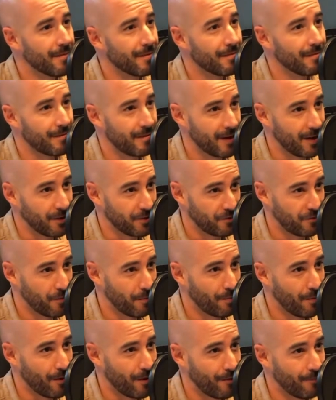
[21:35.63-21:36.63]
college
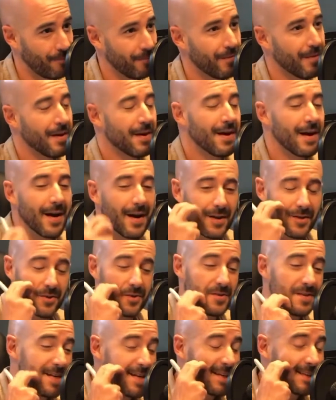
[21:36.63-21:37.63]
football. And so,
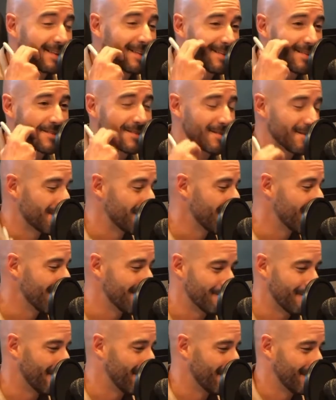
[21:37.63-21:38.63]
needless to say,
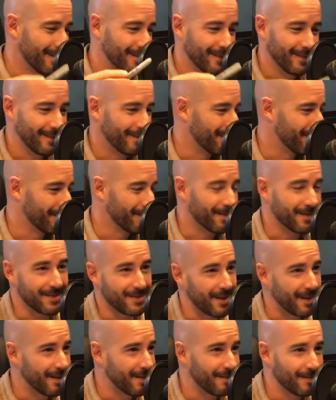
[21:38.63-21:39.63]
by the
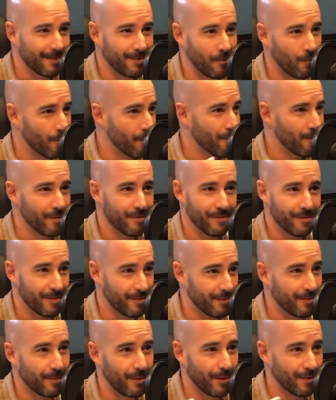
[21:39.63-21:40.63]
second quarter of the
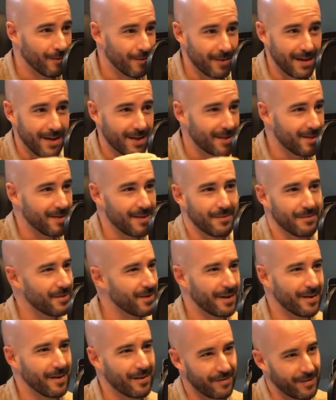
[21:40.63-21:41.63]
ballroom dance thing, which
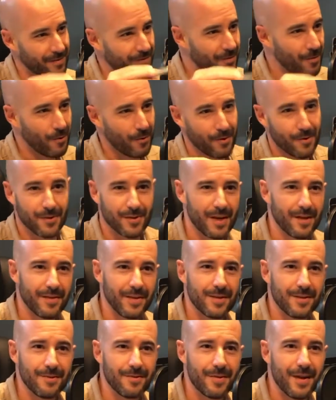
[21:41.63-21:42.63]
I don't know if they have quarters, how they
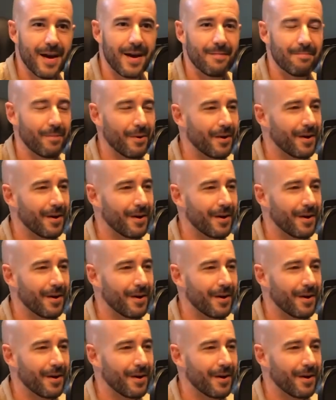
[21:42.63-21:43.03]
do that, but